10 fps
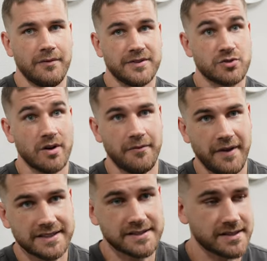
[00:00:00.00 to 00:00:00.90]
visual
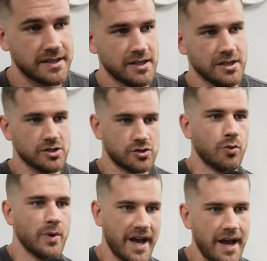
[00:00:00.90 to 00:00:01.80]
effects, so
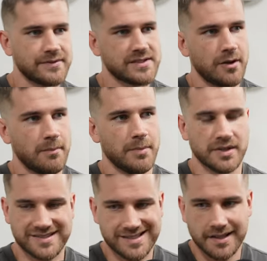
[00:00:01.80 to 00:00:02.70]
we have some,
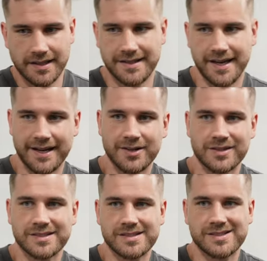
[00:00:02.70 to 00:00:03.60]
but they are
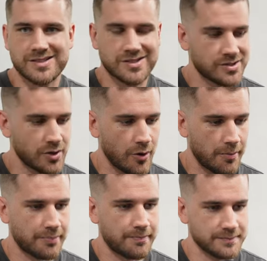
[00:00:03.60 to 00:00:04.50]
not
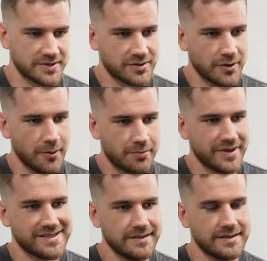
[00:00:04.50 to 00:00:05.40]
so
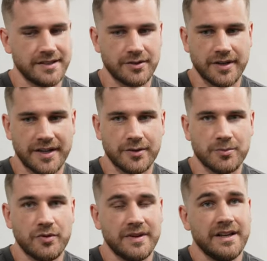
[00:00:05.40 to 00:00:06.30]
present in the
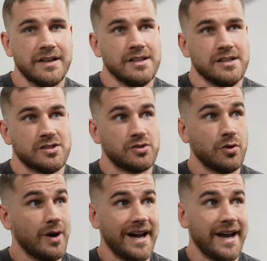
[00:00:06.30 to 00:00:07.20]
movie.
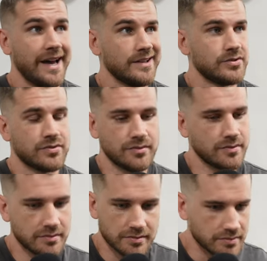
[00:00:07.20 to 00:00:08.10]
So I had
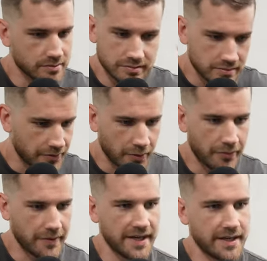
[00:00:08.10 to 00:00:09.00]
to
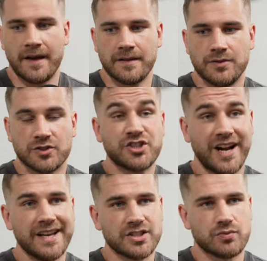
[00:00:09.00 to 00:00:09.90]
think. The
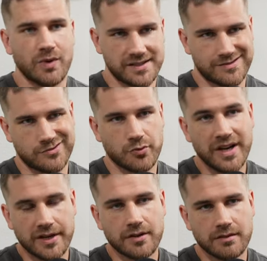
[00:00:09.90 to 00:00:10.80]
challenge was really